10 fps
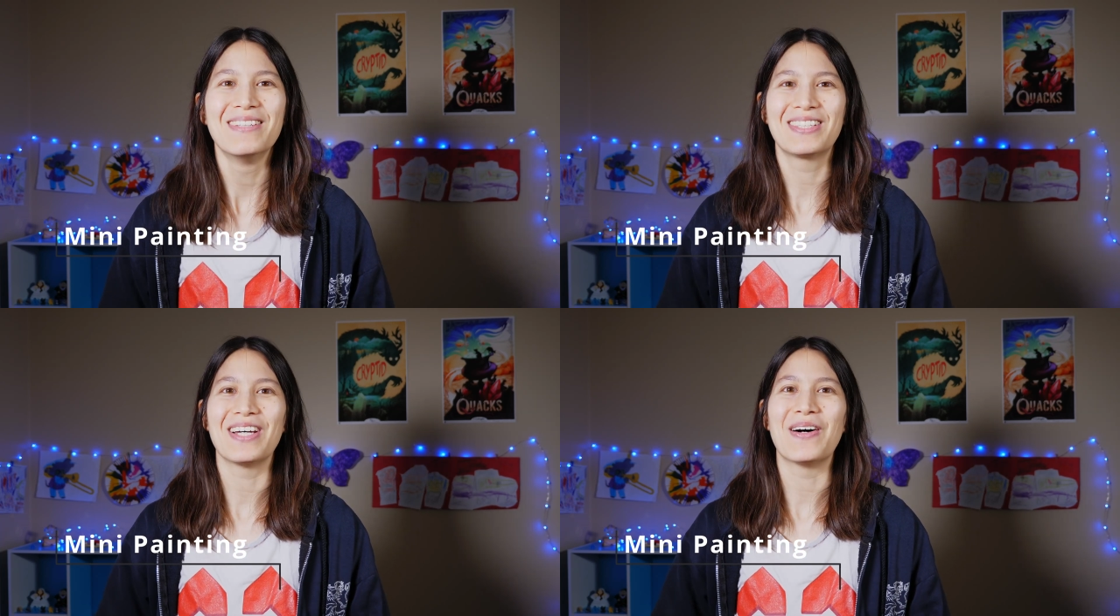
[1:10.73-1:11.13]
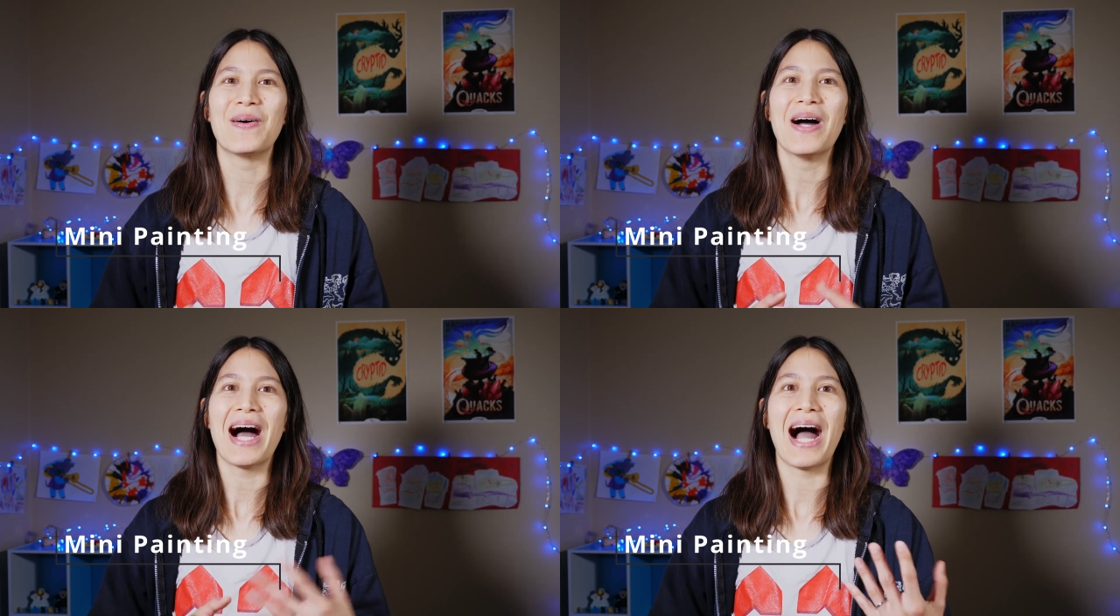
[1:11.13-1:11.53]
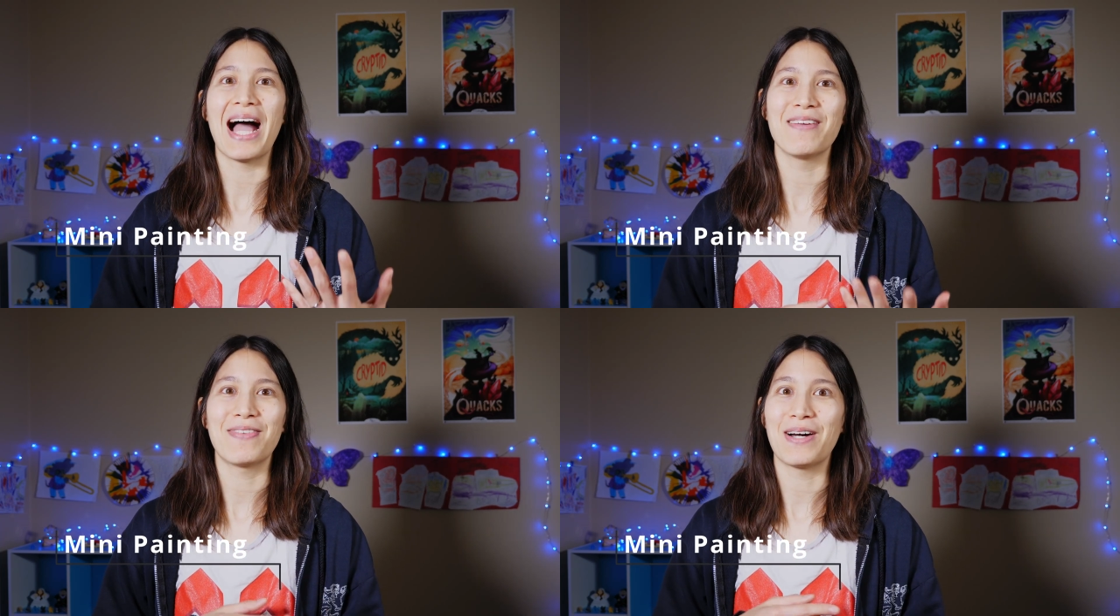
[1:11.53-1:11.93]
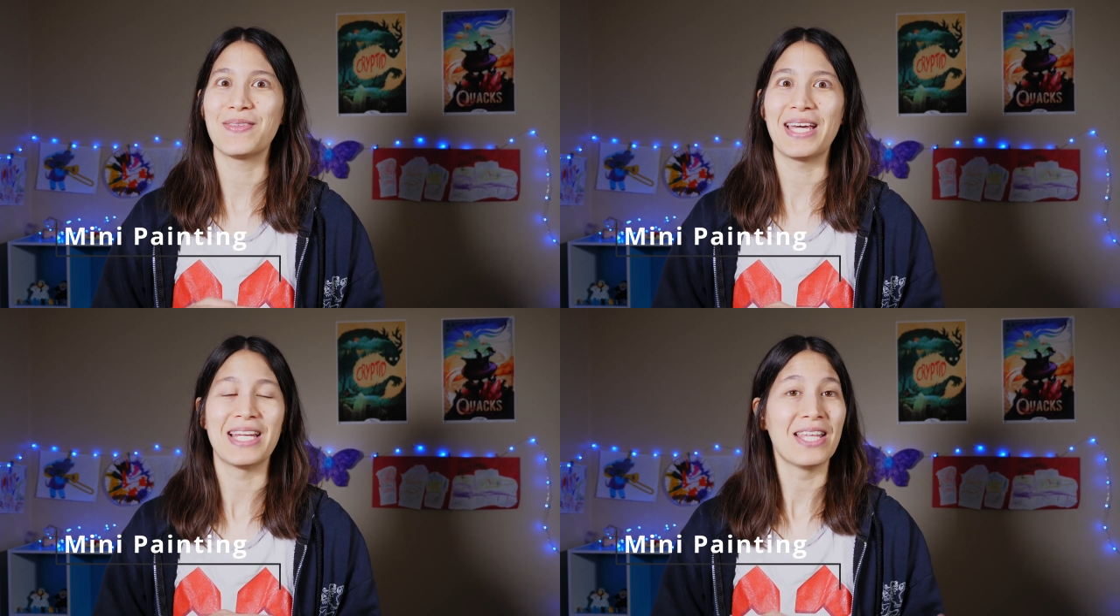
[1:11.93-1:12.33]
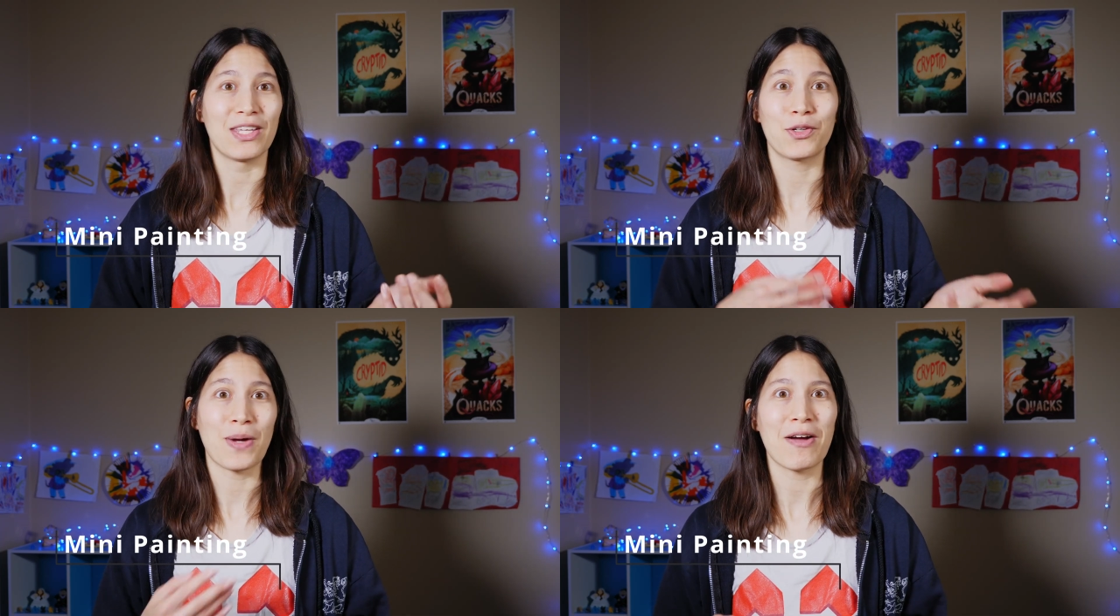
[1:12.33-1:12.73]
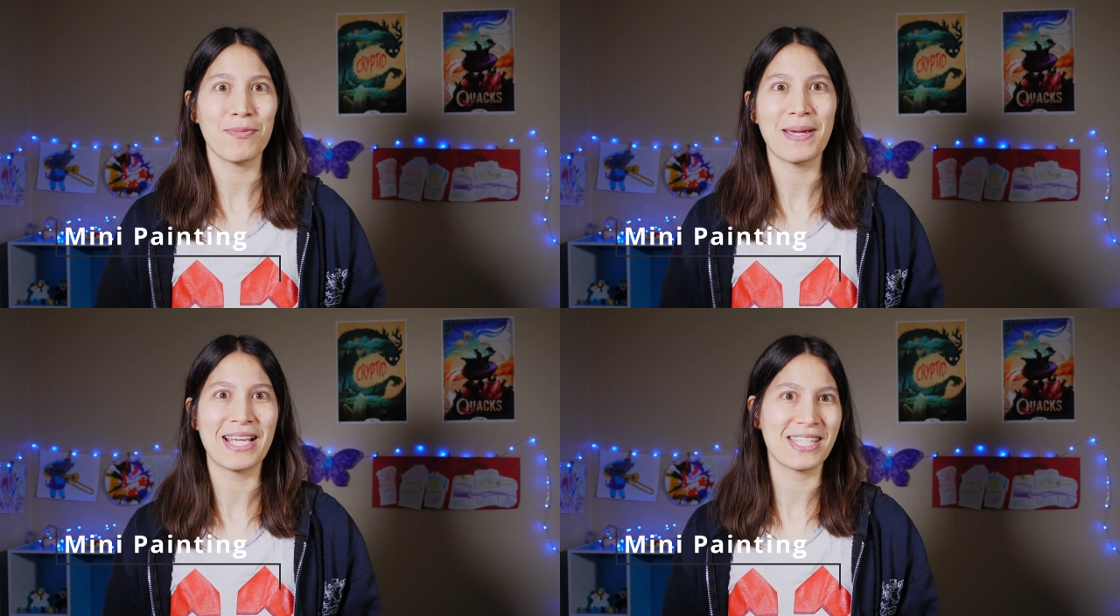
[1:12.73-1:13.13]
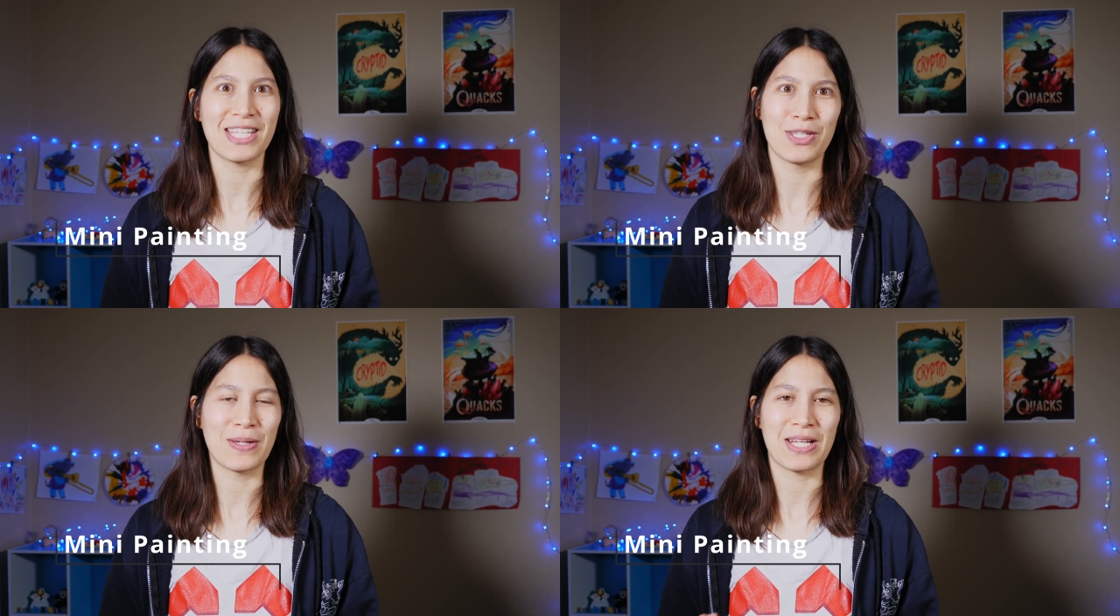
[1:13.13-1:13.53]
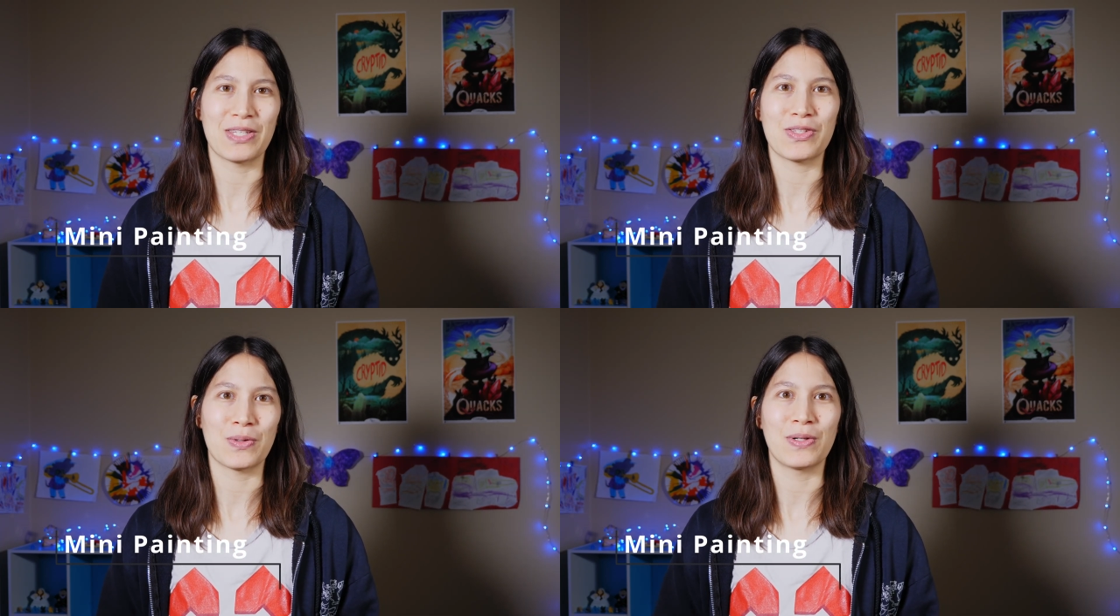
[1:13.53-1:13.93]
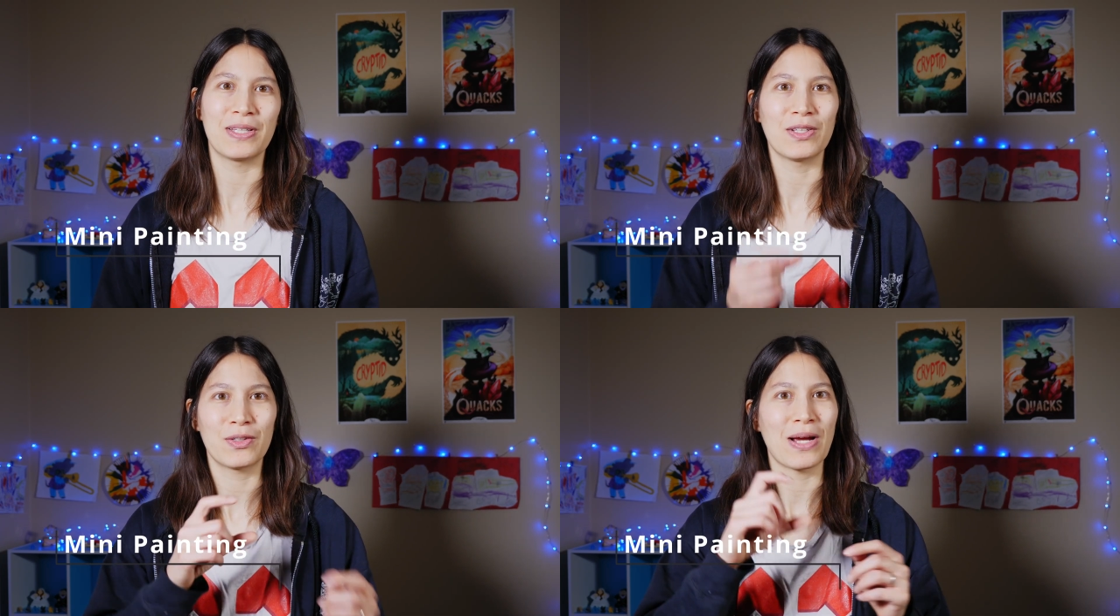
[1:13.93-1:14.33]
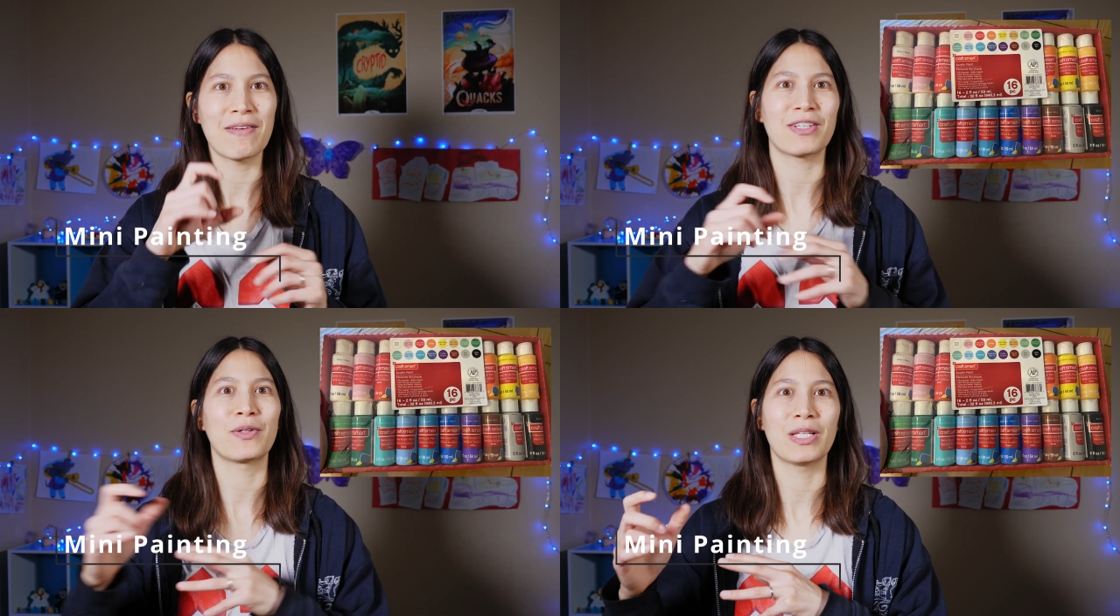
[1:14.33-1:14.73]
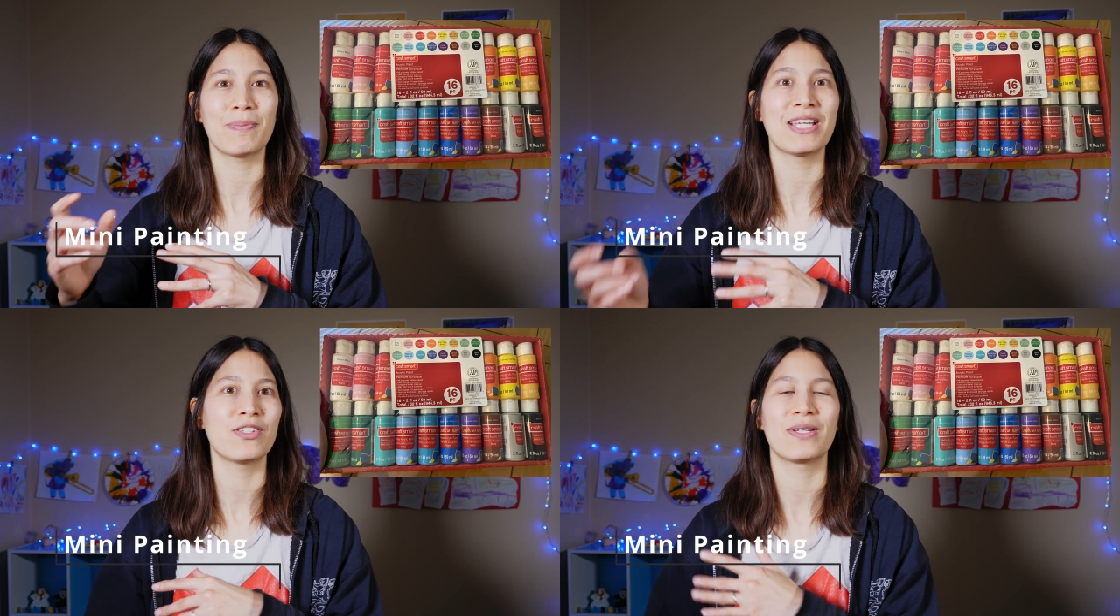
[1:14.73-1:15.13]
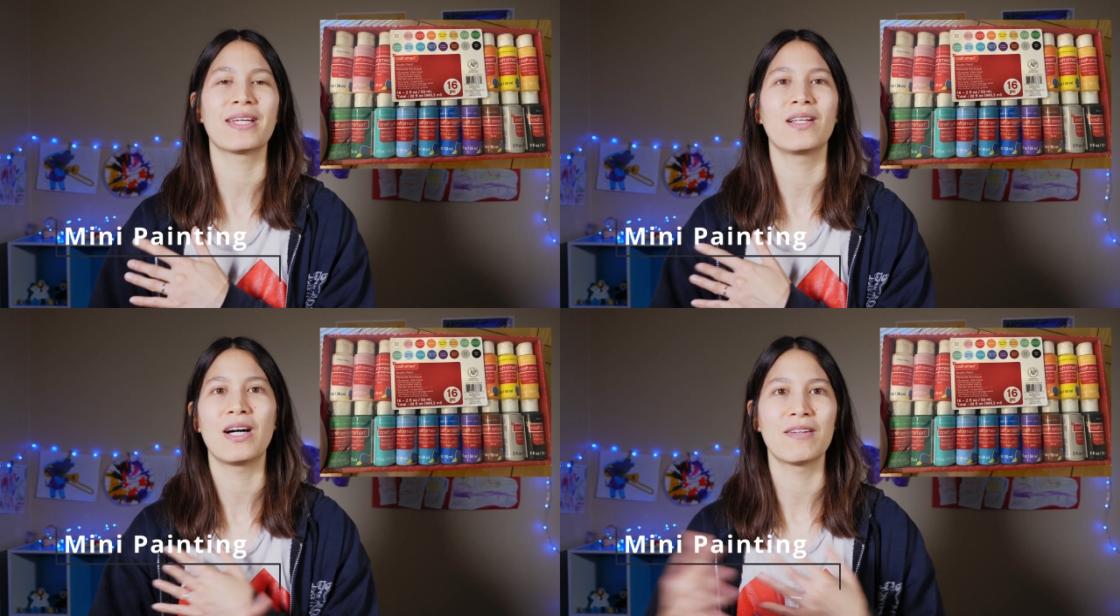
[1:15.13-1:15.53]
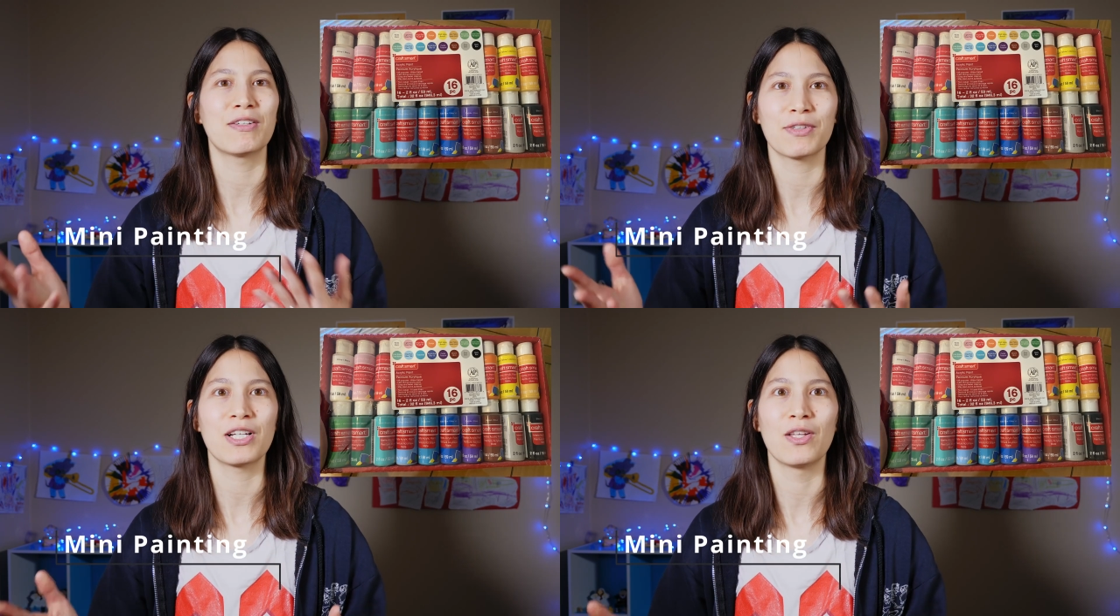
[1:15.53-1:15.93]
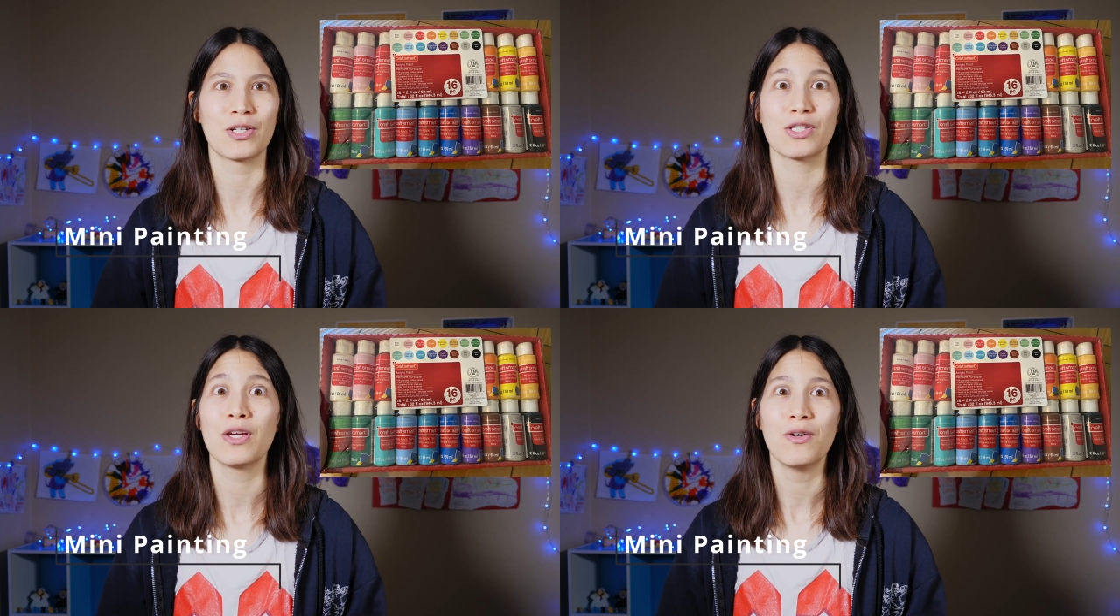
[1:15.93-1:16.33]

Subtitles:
So I found that the craft paints that you get at the store, little craft acrylic paints, you can get a lot of different colors